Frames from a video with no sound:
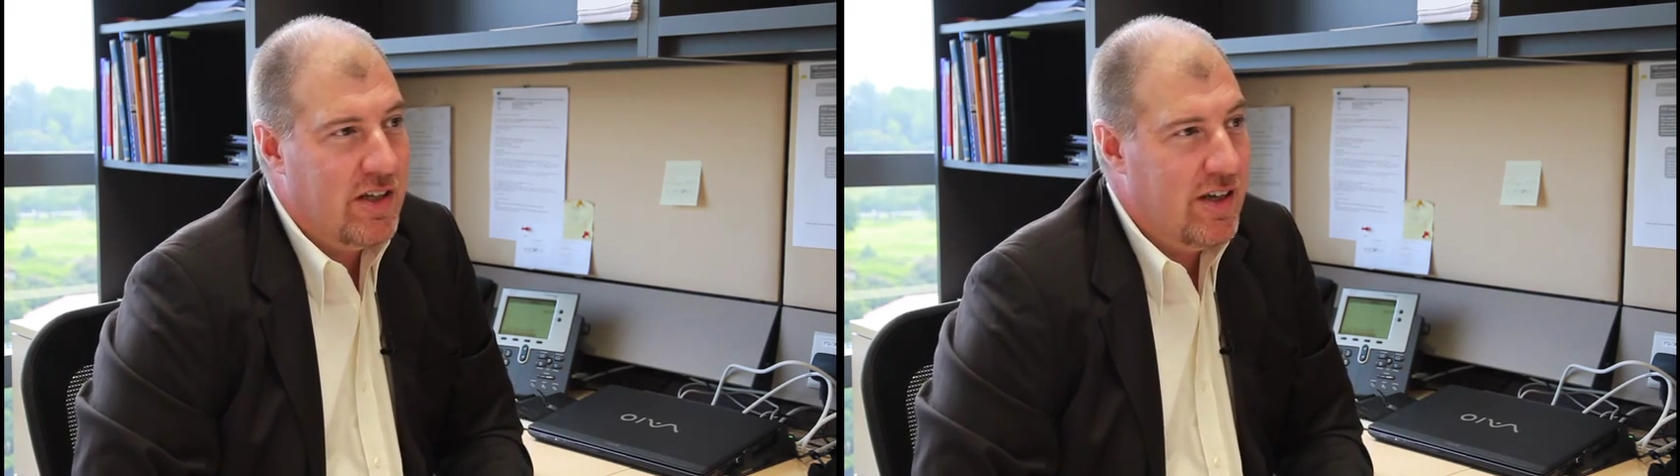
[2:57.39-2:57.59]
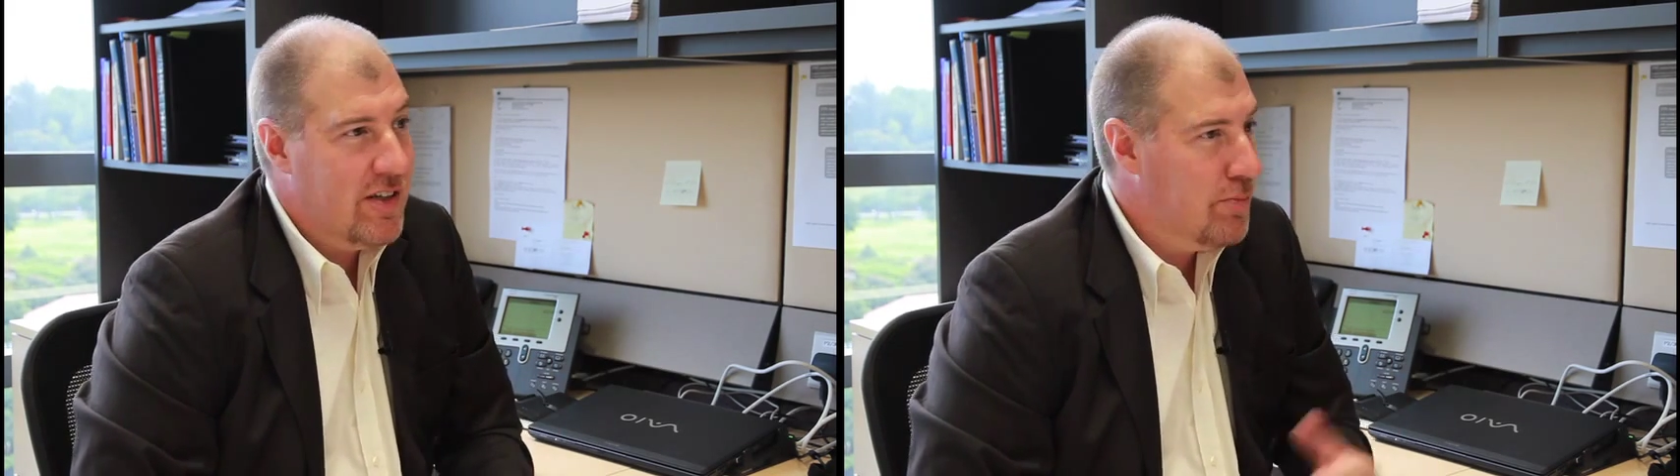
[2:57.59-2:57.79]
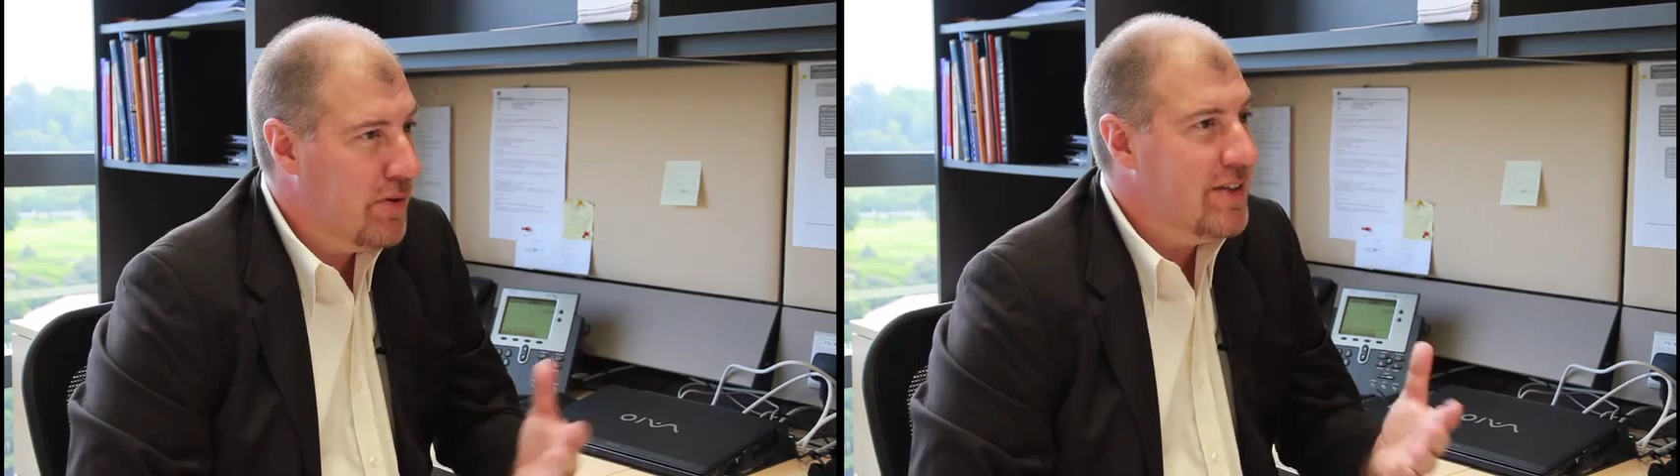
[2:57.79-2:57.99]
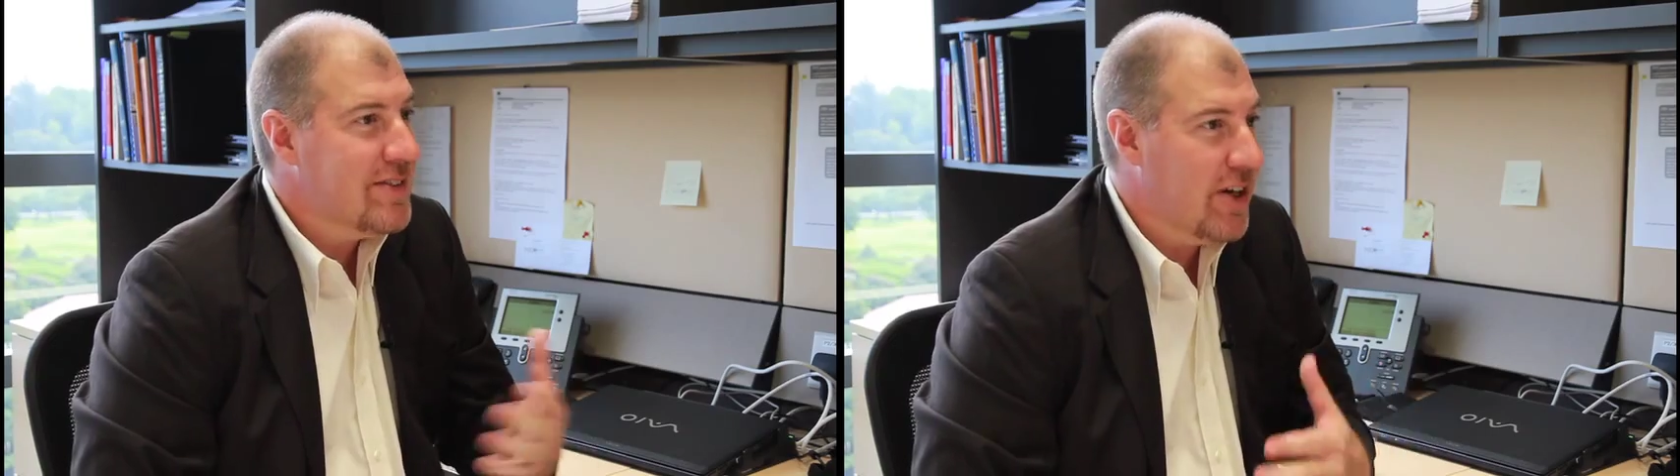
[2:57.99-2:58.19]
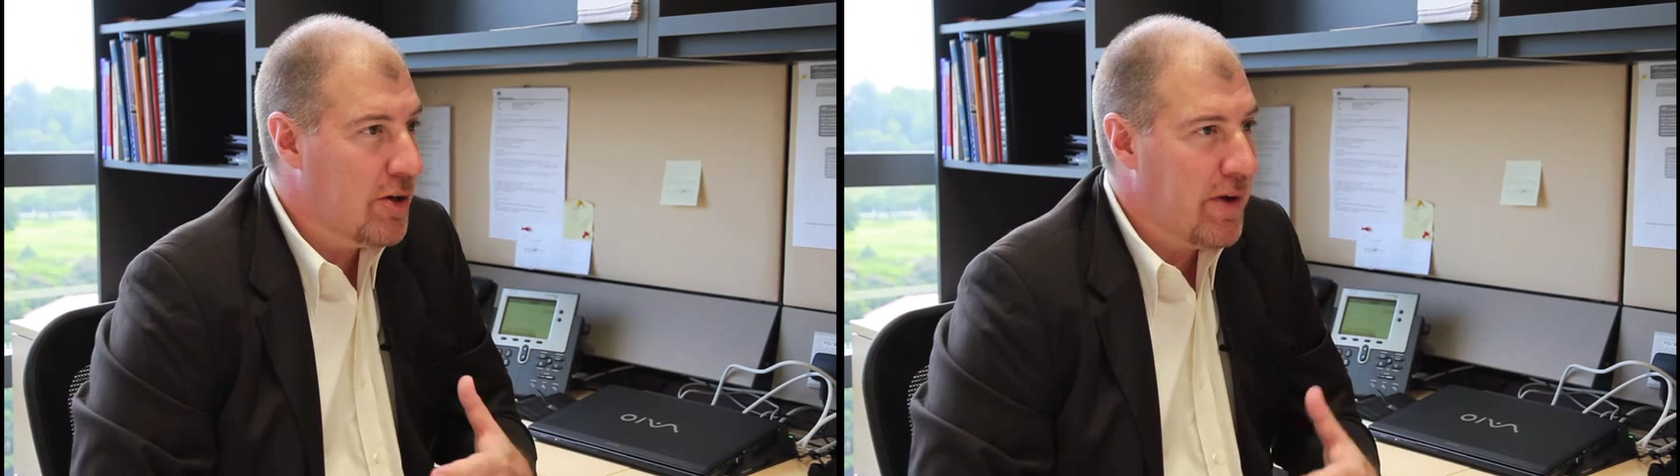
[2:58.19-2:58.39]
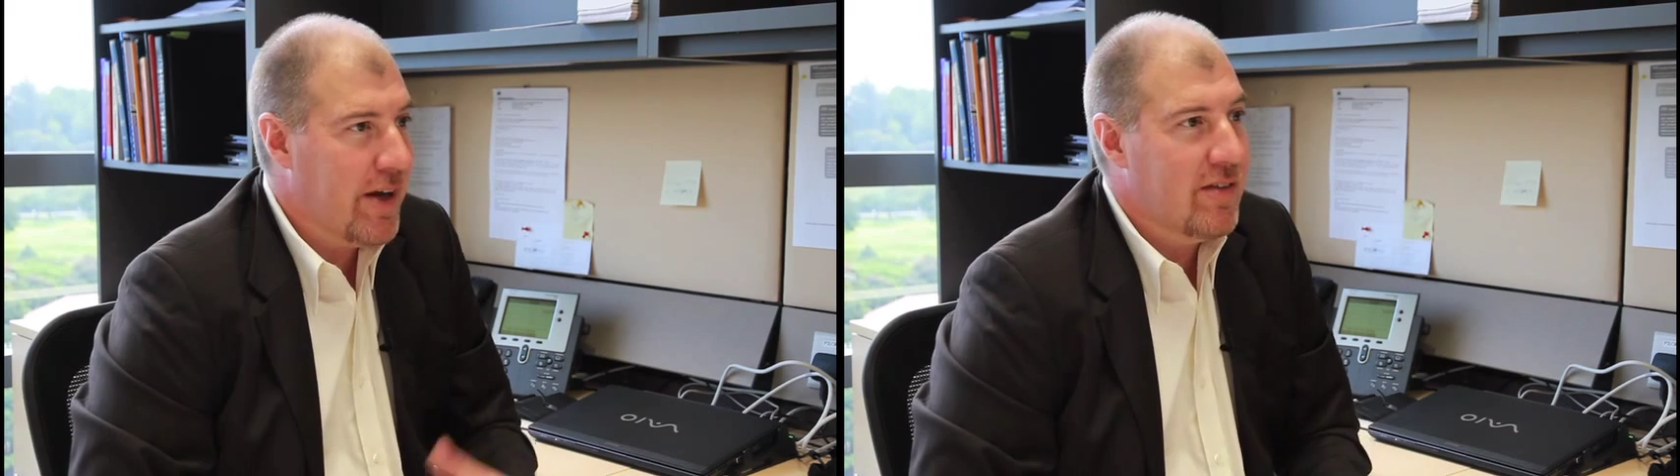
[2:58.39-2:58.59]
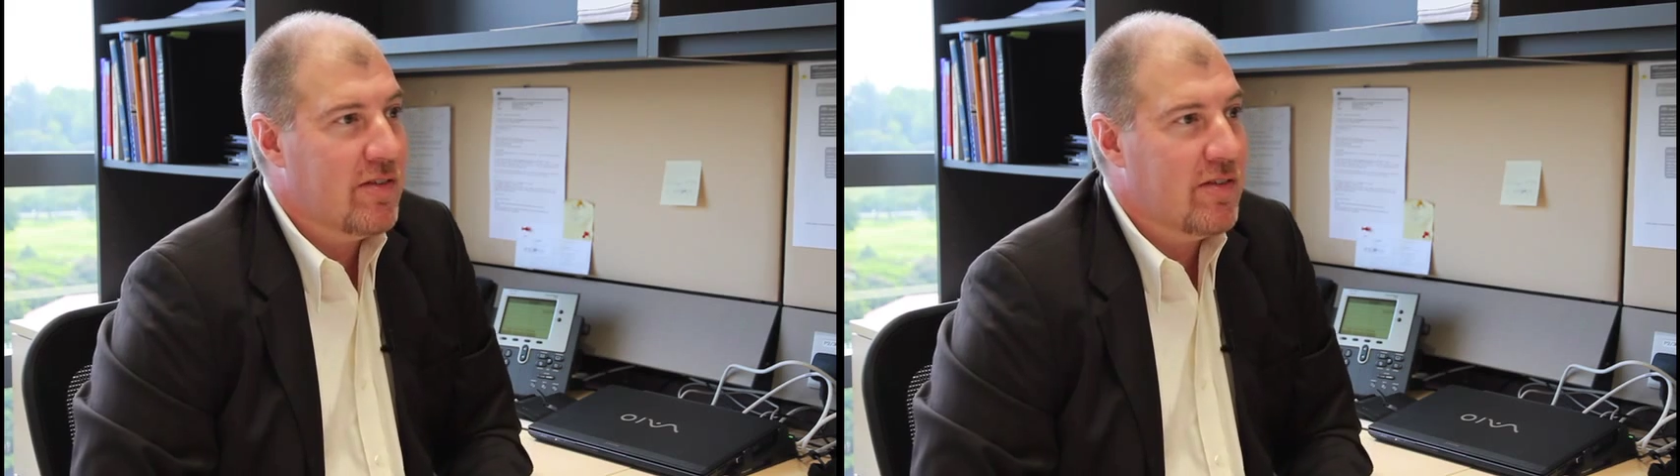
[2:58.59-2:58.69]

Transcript: that it depletes ceramide.